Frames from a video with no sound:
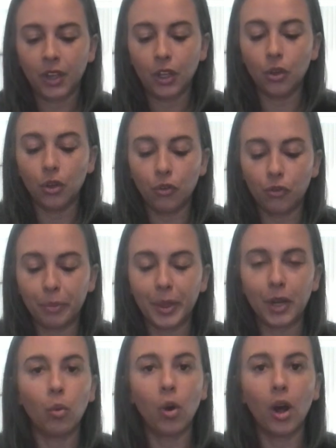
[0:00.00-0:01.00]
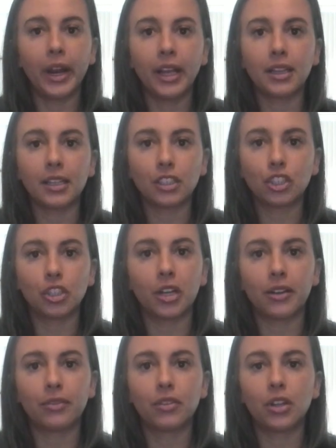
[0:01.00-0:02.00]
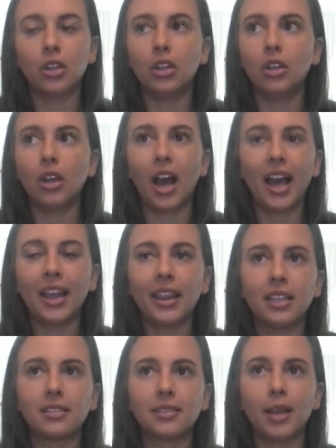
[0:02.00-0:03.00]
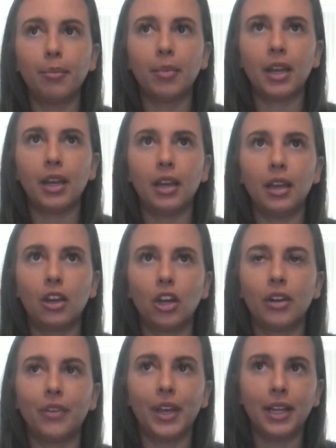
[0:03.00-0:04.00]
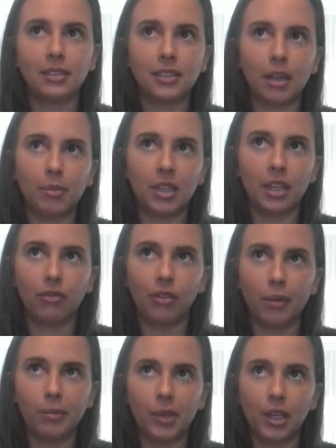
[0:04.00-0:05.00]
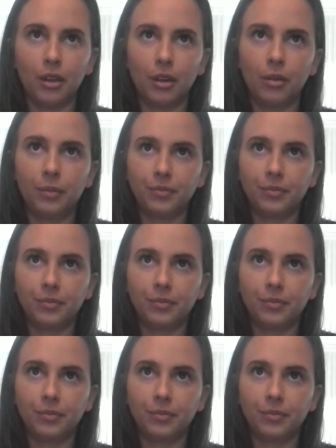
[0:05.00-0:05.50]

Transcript: You've been wanting this shift. I think somebody could have hid something from you.